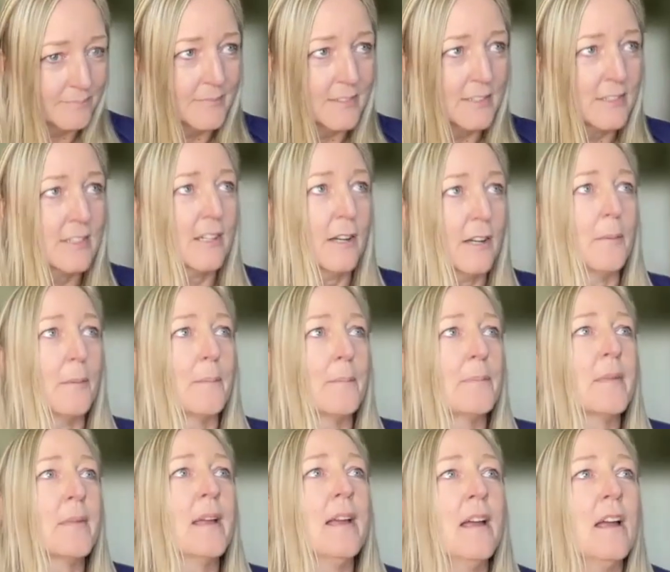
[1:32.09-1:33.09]
So
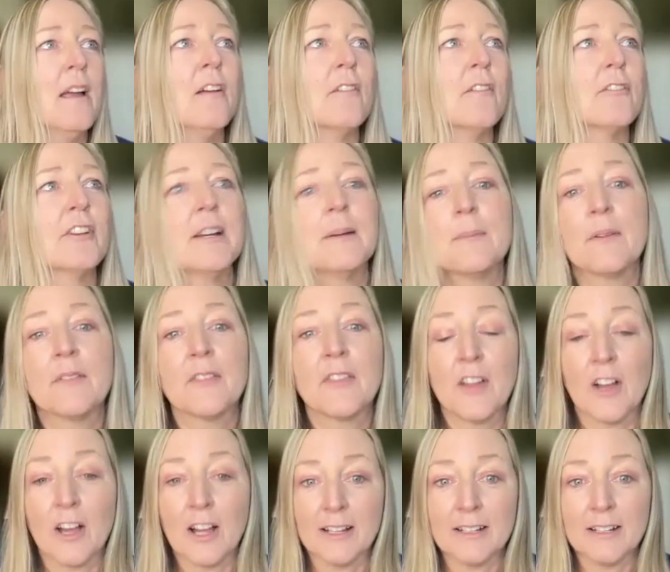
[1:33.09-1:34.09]
freedom of
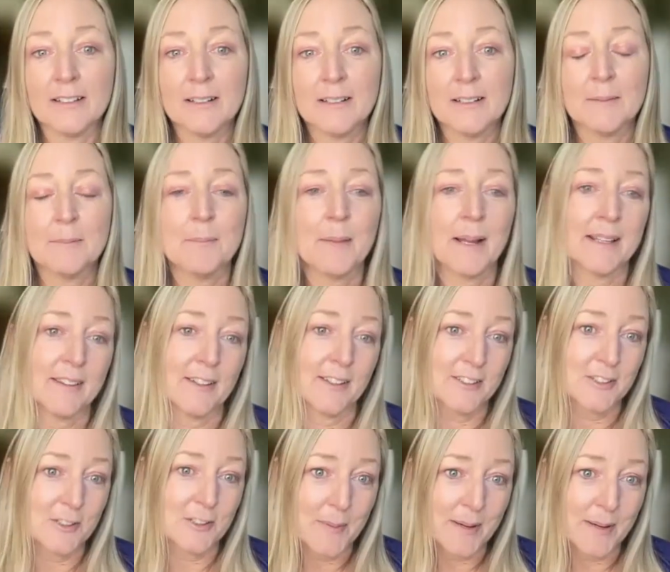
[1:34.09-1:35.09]
thought. My
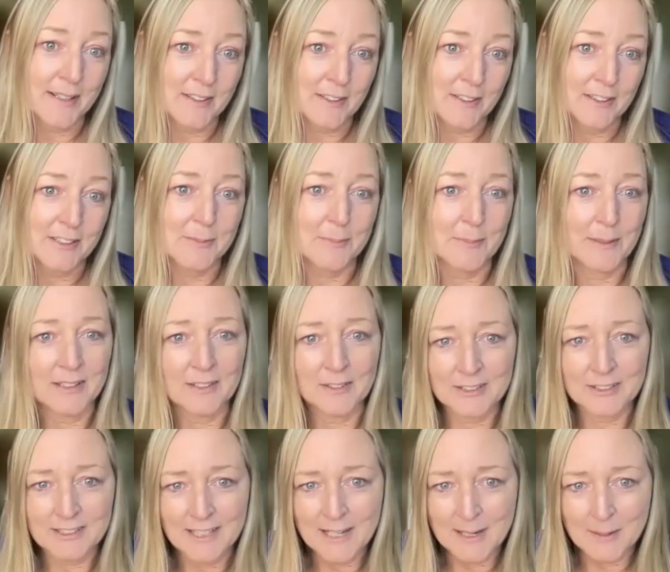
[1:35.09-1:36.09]
thoughts are my thoughts. My
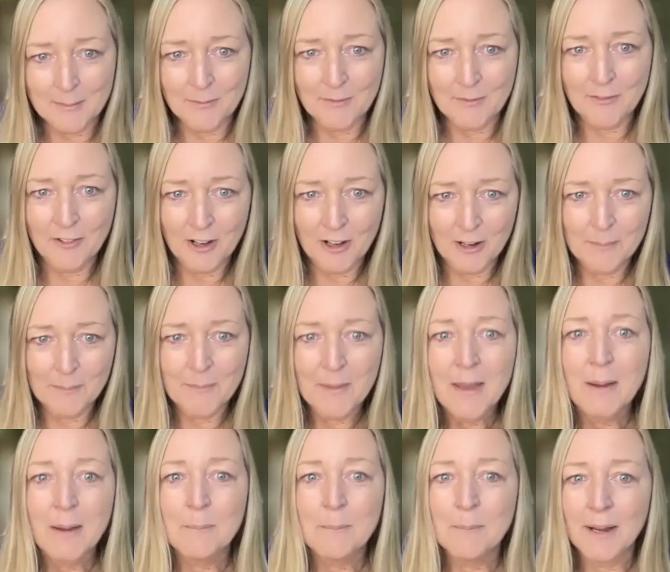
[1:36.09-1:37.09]
thoughts came from
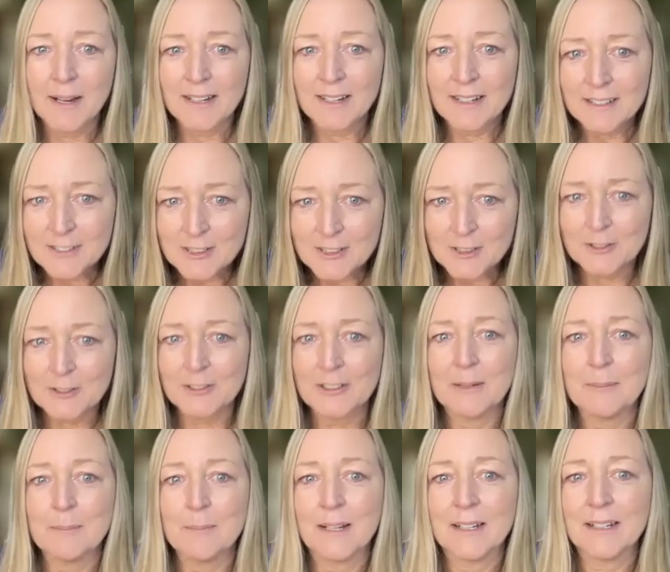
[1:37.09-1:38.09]
my
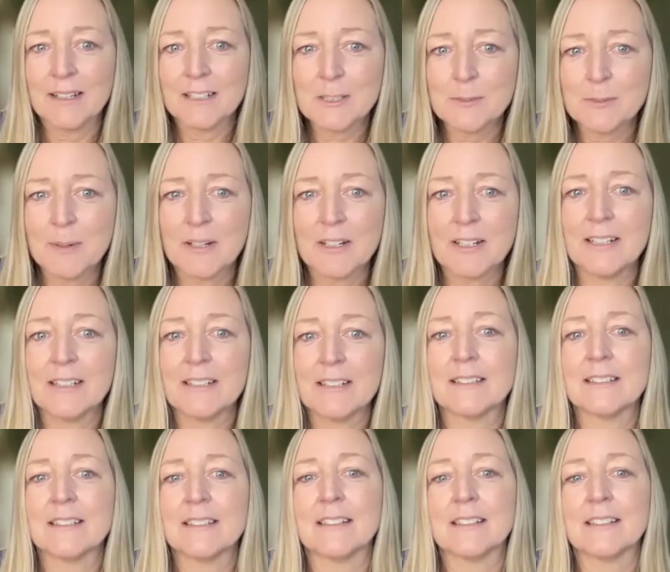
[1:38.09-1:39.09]
history, my
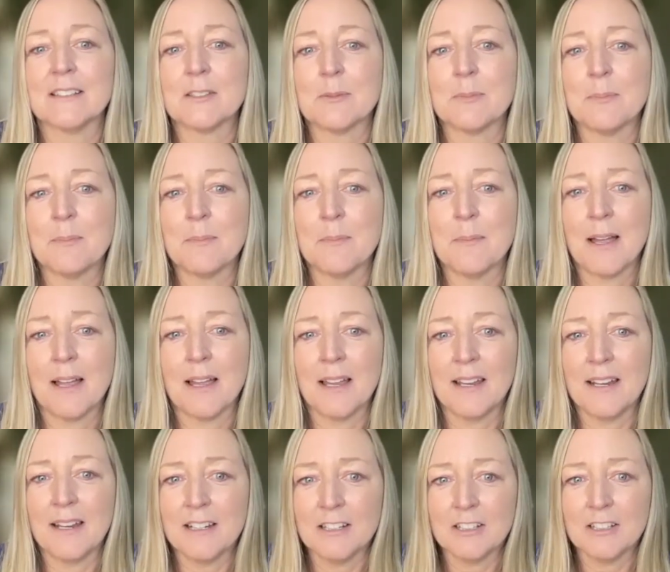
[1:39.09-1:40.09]
experiences,
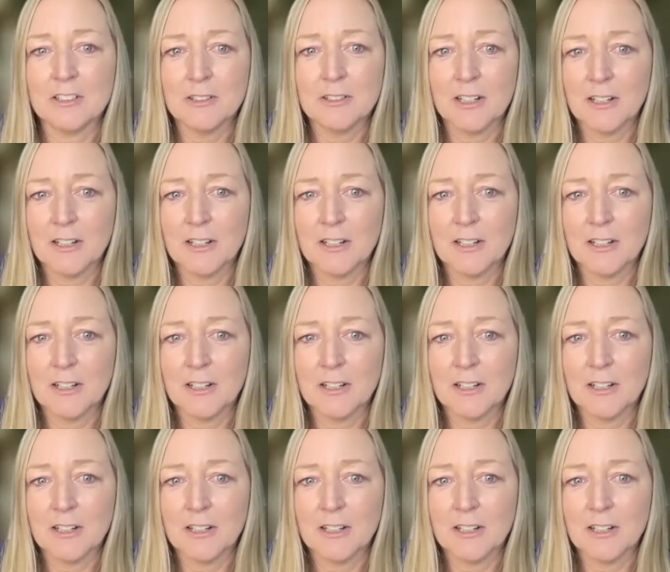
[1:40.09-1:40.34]
my